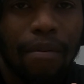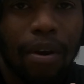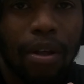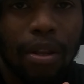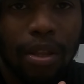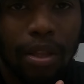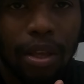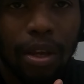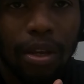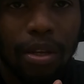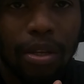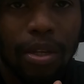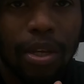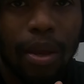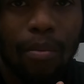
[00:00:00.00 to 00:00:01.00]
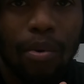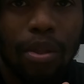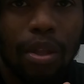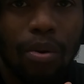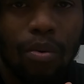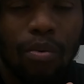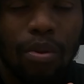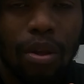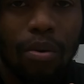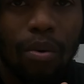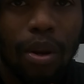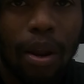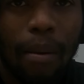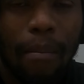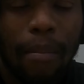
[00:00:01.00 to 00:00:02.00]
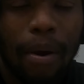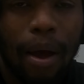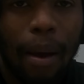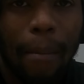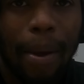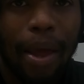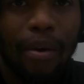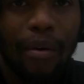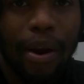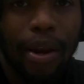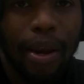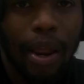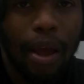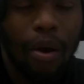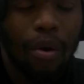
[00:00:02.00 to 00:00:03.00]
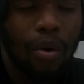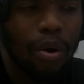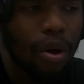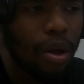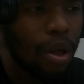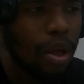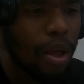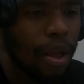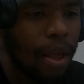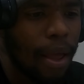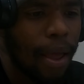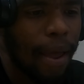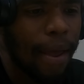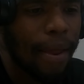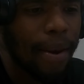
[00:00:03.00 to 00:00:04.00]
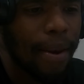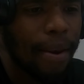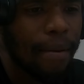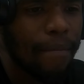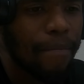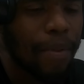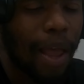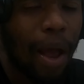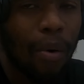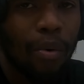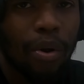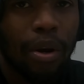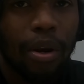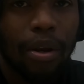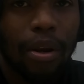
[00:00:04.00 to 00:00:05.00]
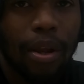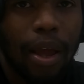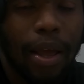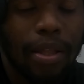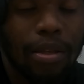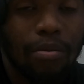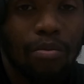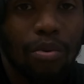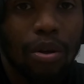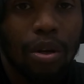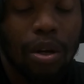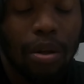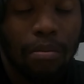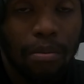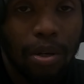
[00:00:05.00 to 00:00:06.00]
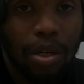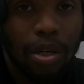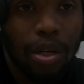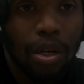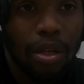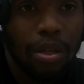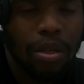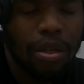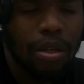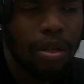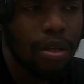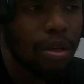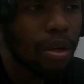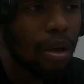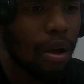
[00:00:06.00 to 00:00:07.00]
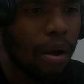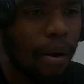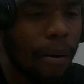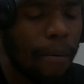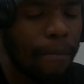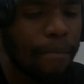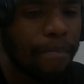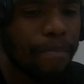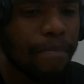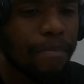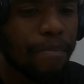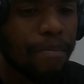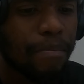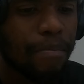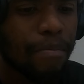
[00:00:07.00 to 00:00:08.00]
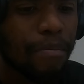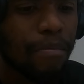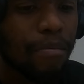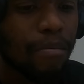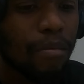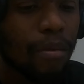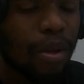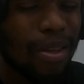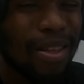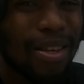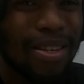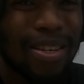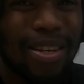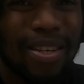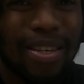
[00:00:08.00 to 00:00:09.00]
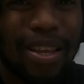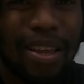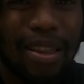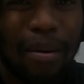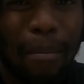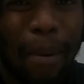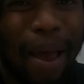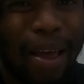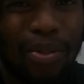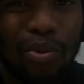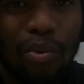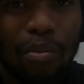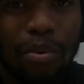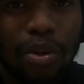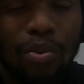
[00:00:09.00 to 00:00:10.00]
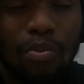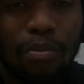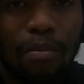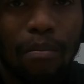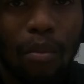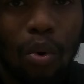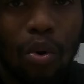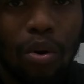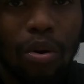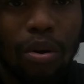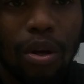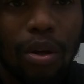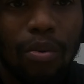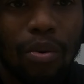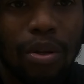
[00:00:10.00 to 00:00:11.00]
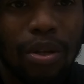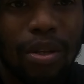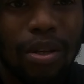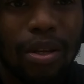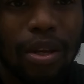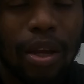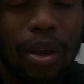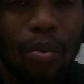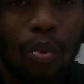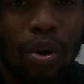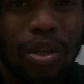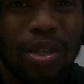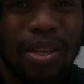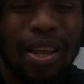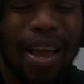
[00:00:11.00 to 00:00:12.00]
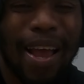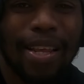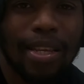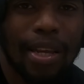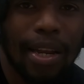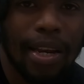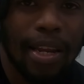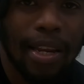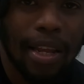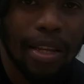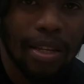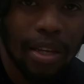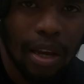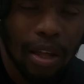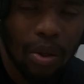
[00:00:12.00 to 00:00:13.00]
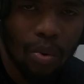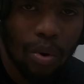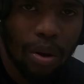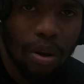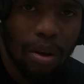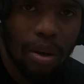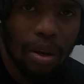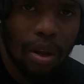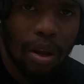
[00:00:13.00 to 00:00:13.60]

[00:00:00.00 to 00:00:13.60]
for other things. Same with the the one I'm I'm at right now, and that one had some real good machines. Um, it's just that the bathroom was more. It was it wasn't as clean as the other one,